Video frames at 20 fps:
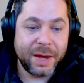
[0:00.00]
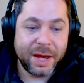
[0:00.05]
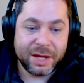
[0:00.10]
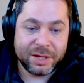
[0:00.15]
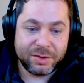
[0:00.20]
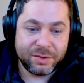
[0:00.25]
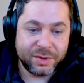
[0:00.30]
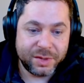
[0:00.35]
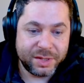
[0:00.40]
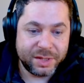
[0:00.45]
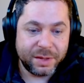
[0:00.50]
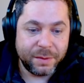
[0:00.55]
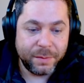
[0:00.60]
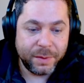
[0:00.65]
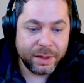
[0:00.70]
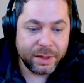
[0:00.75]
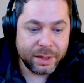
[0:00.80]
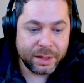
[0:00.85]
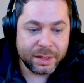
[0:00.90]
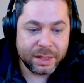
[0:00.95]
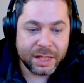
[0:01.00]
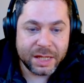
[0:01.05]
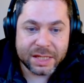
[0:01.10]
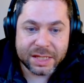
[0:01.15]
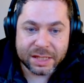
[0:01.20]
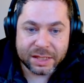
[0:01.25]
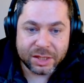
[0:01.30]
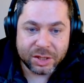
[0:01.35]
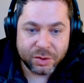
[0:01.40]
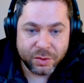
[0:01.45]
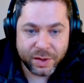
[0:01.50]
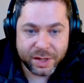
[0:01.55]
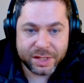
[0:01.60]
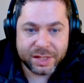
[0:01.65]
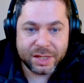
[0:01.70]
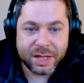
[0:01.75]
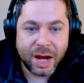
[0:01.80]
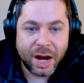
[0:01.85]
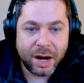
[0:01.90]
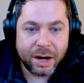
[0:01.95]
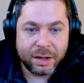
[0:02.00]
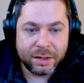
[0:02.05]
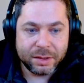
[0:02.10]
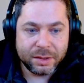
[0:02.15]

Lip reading: extra stamina. It's a 3-star,